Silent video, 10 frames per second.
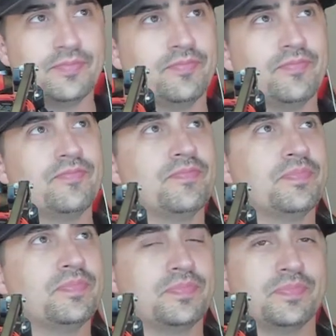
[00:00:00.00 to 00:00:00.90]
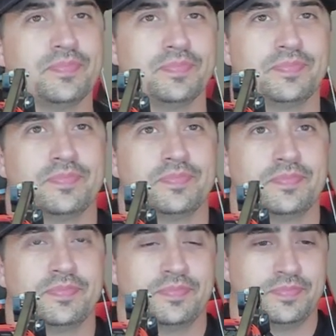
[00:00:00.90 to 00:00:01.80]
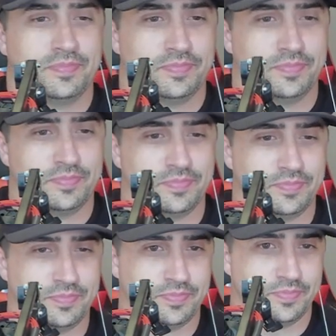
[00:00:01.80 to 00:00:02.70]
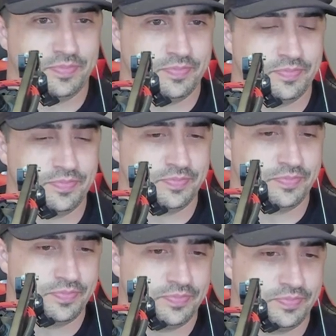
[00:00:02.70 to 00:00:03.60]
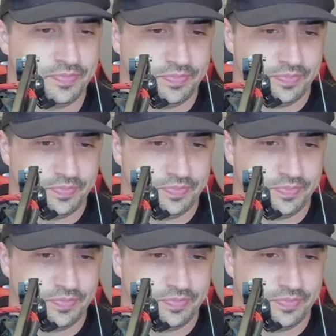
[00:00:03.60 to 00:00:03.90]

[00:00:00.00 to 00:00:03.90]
The person shown says nothing.